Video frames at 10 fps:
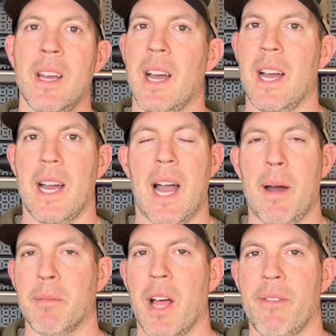
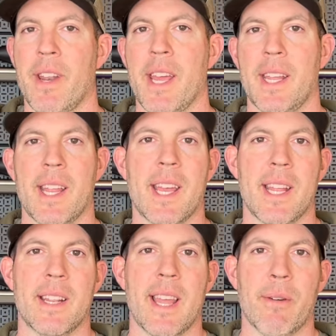I'm loving it,
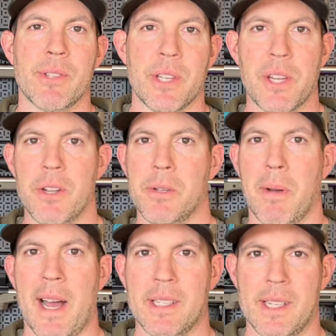and that was a huge
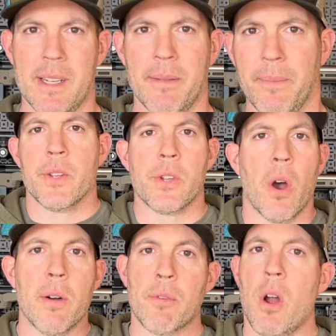positive. So
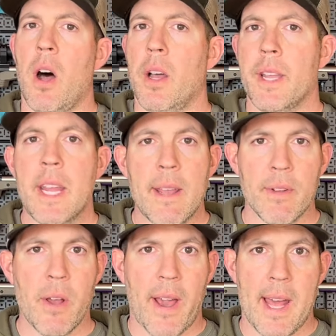overall,
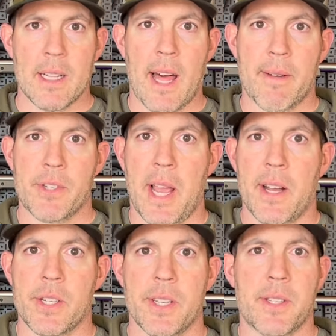even though I had a lot of
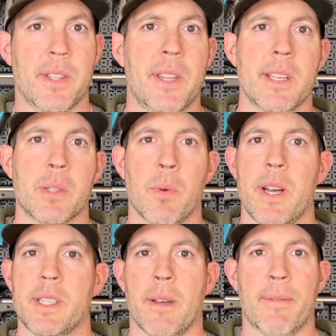challenges, this
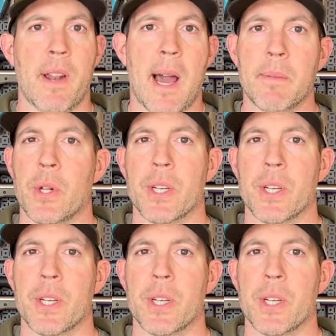was a phenomenal